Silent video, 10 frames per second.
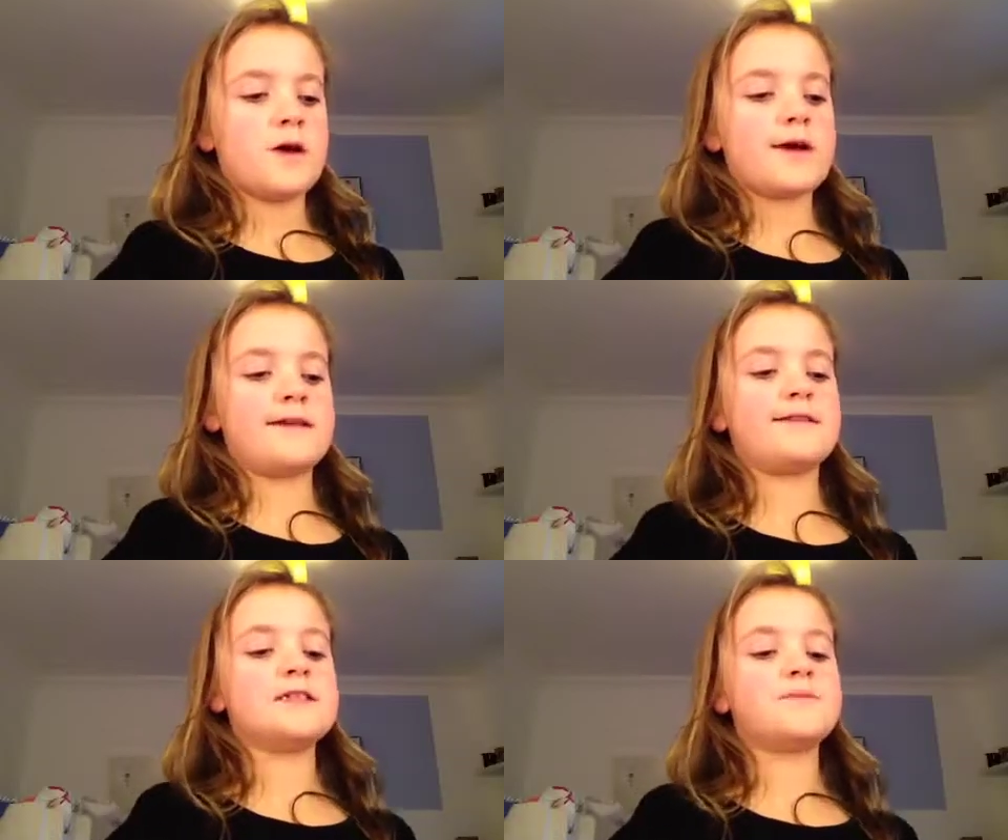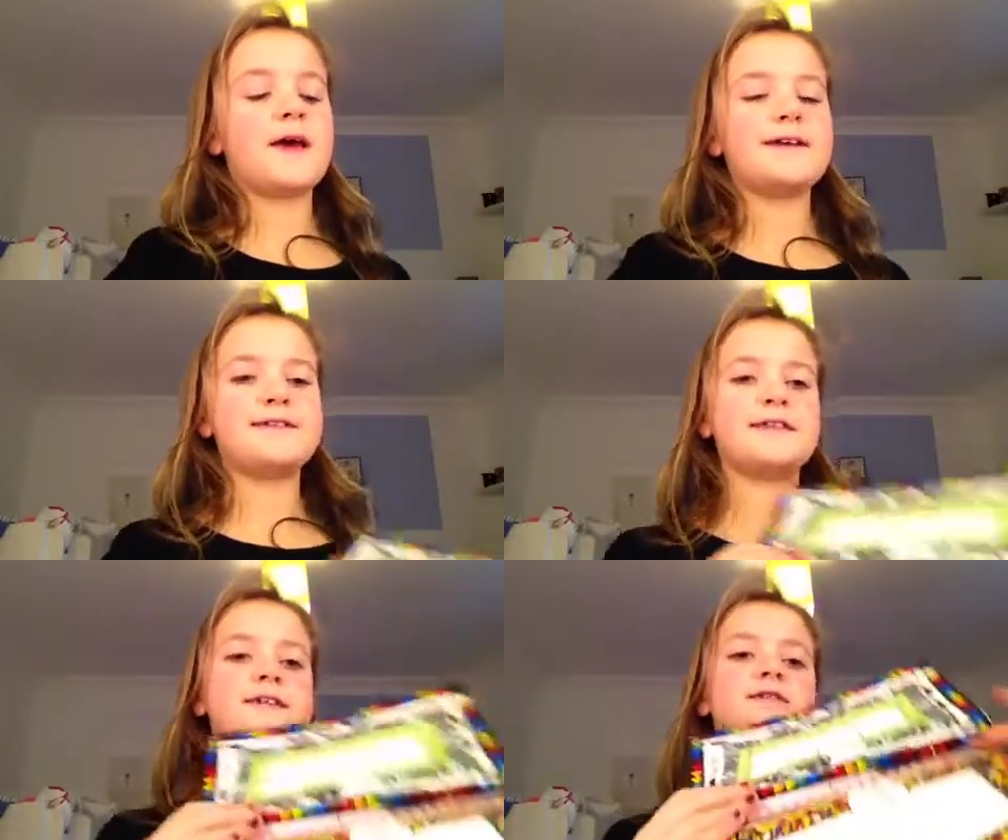Okay, this
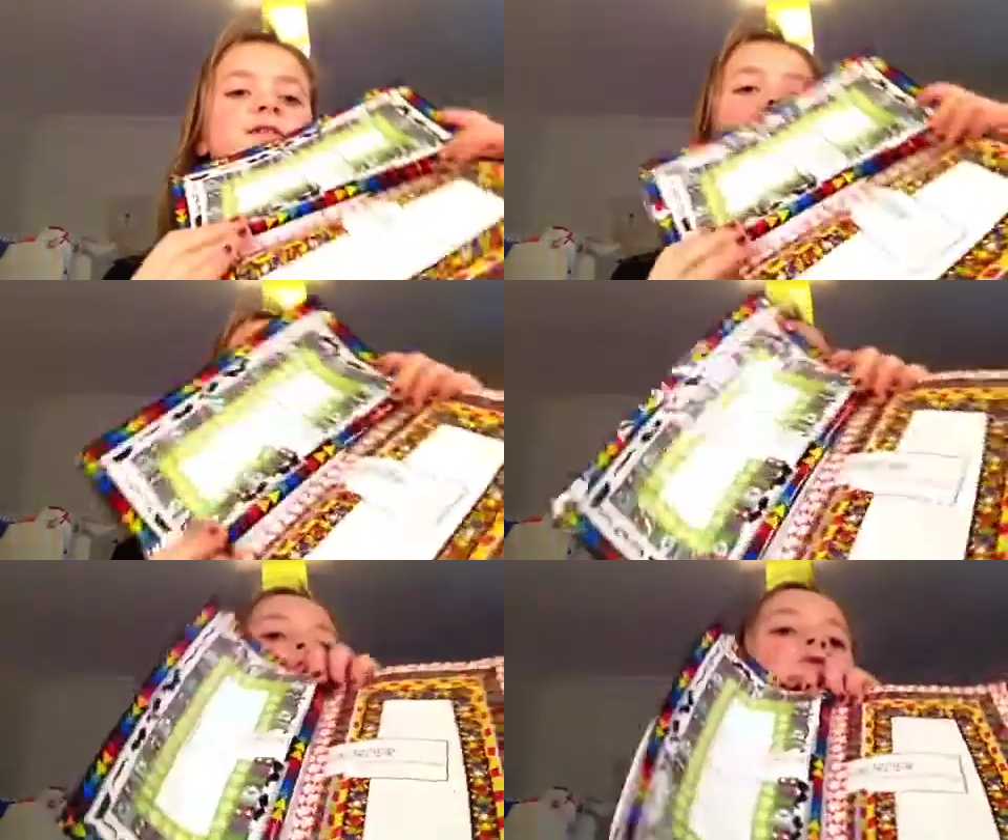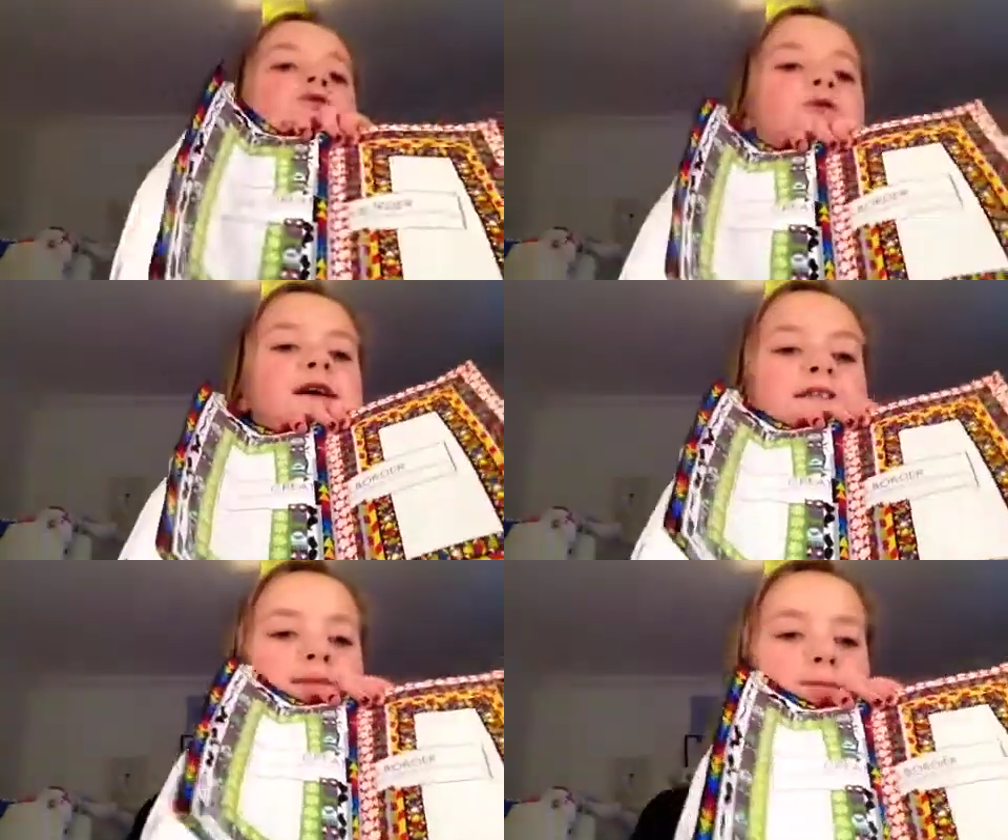page is
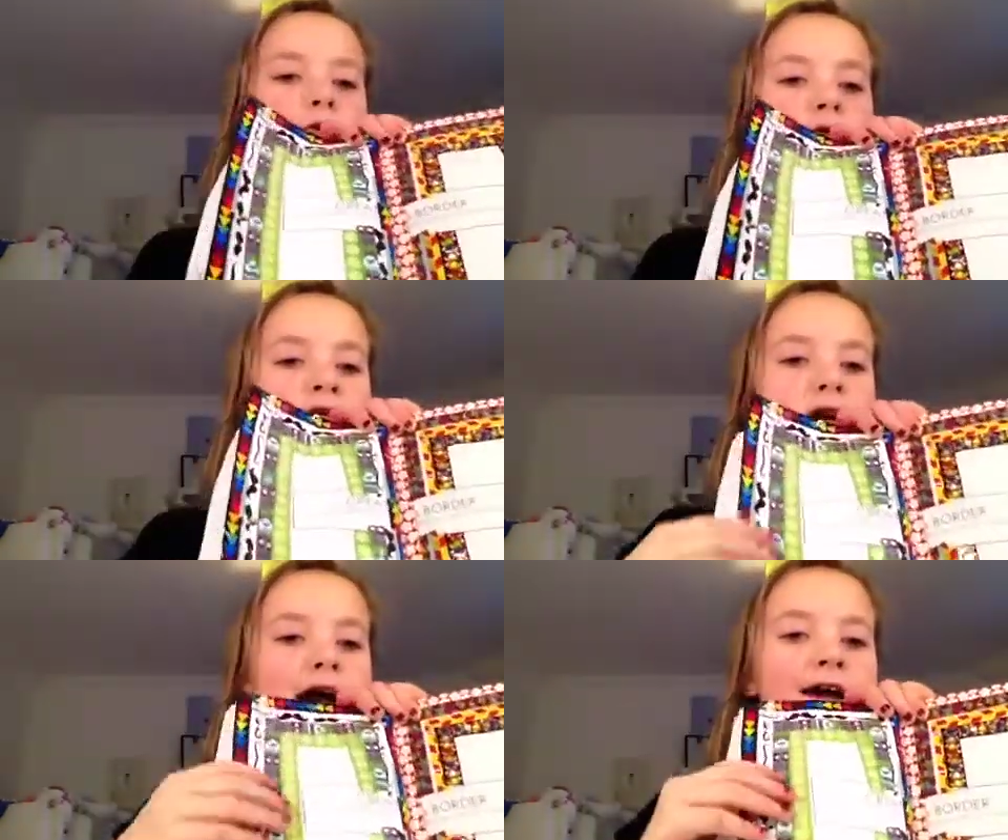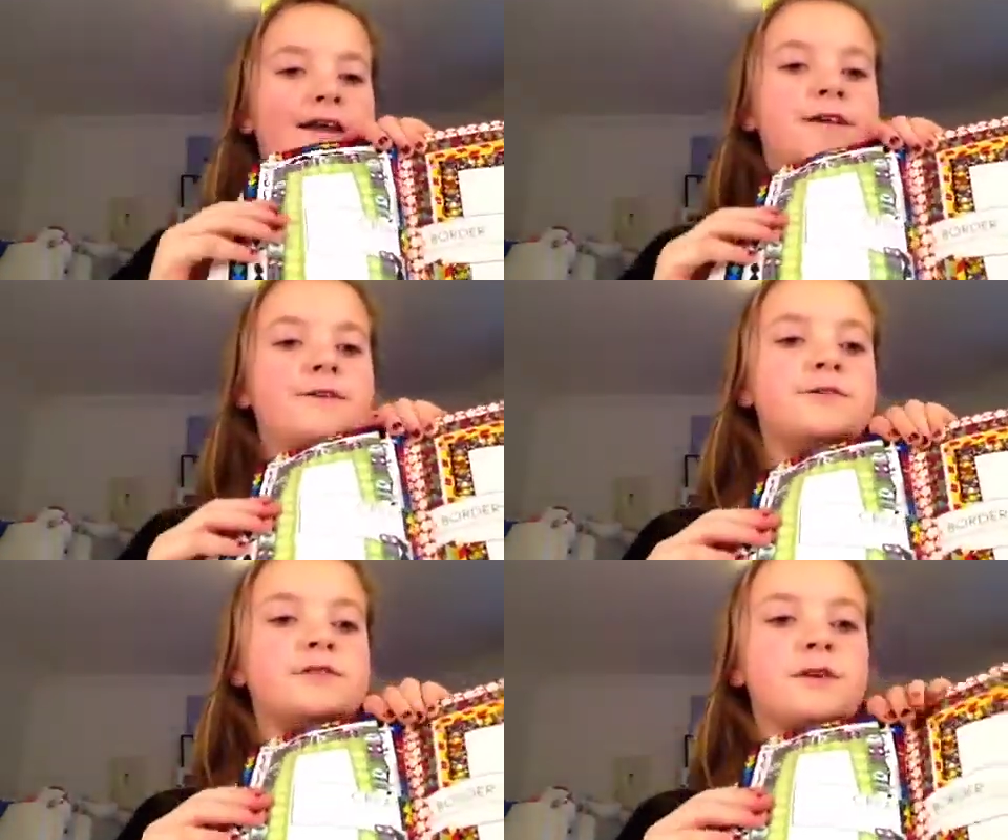create a border, and I
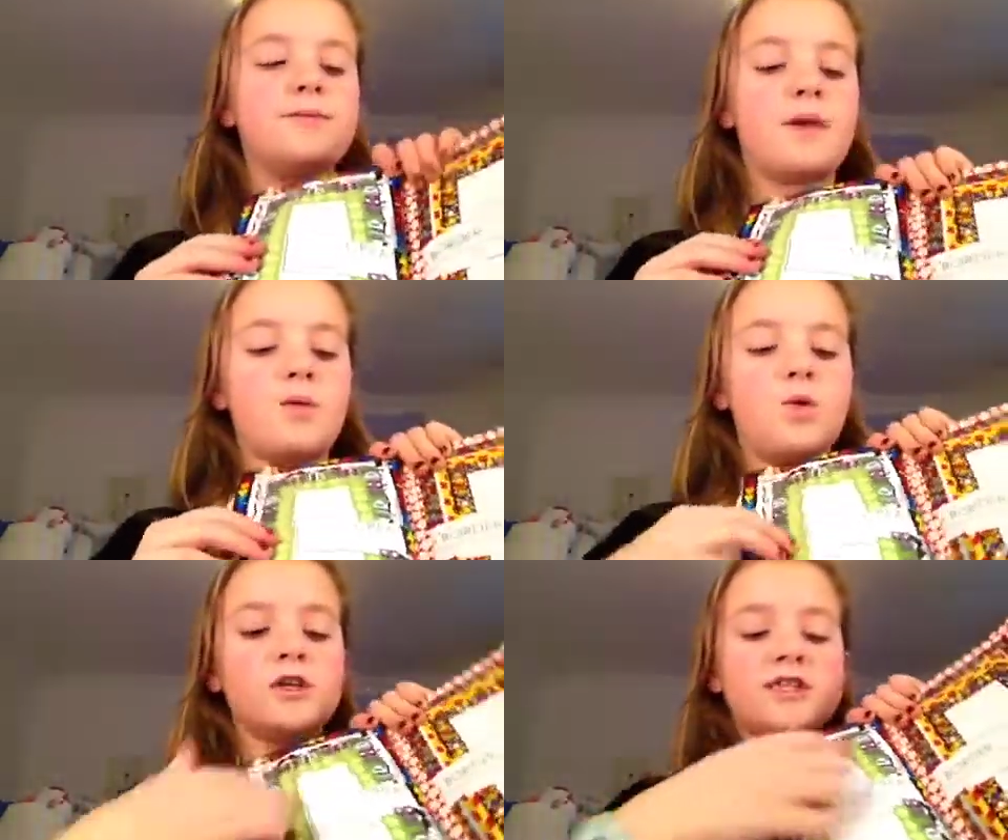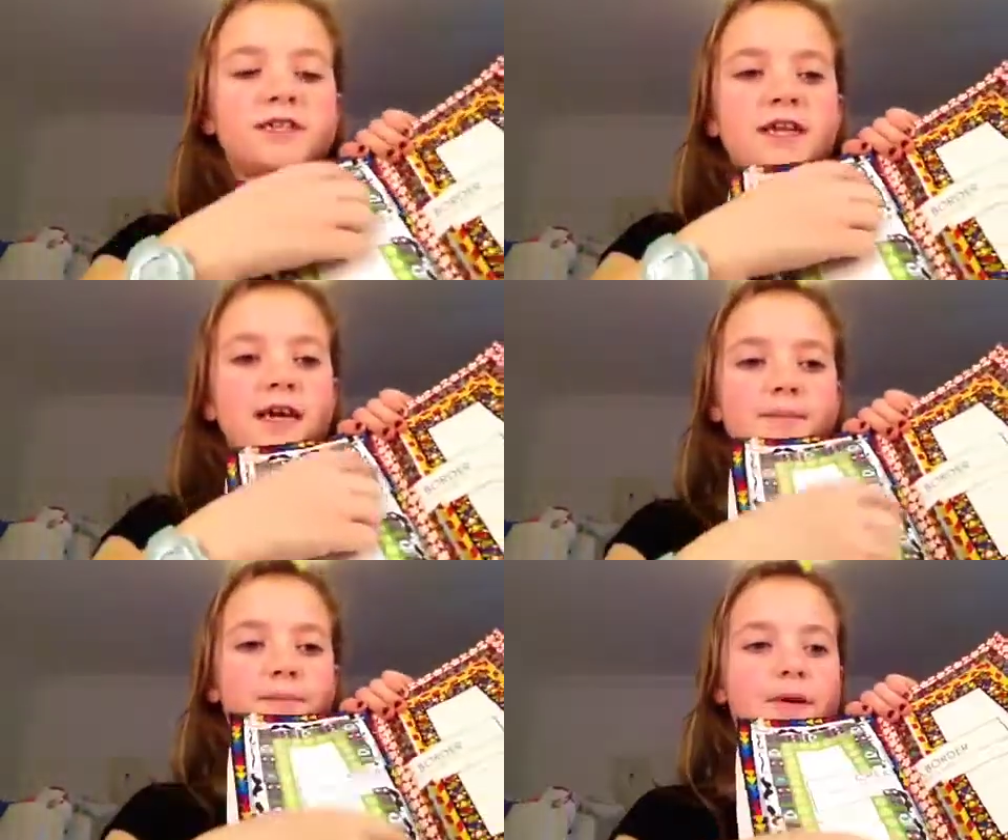used some of my washi
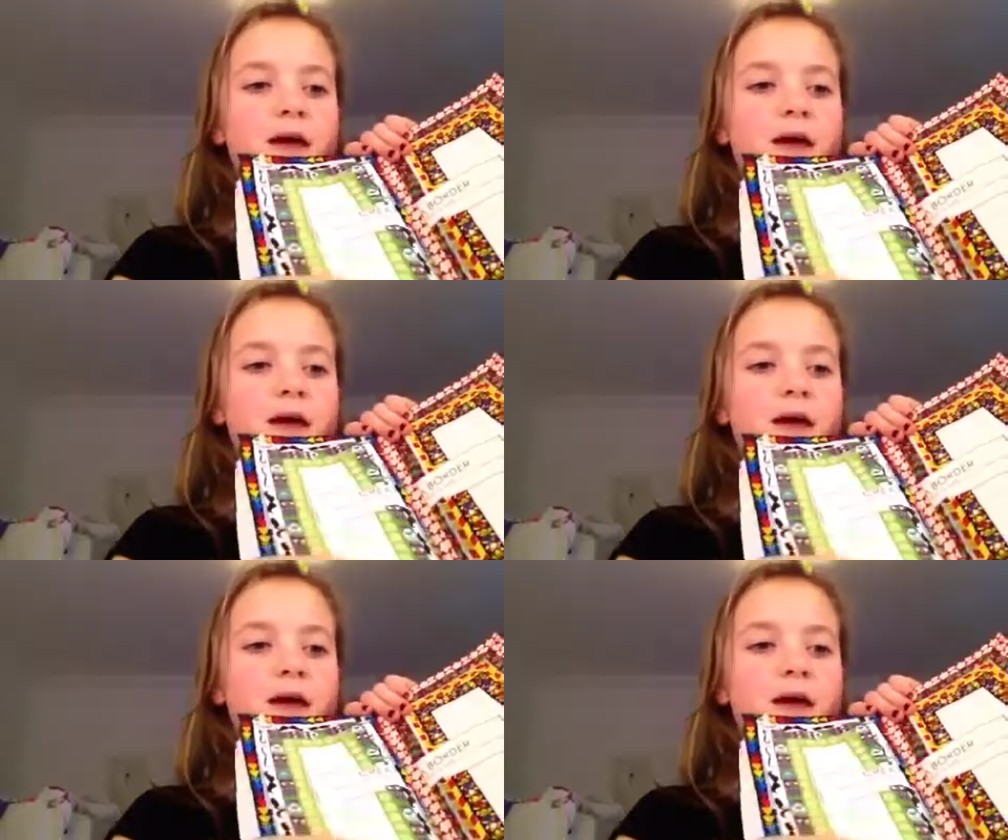tape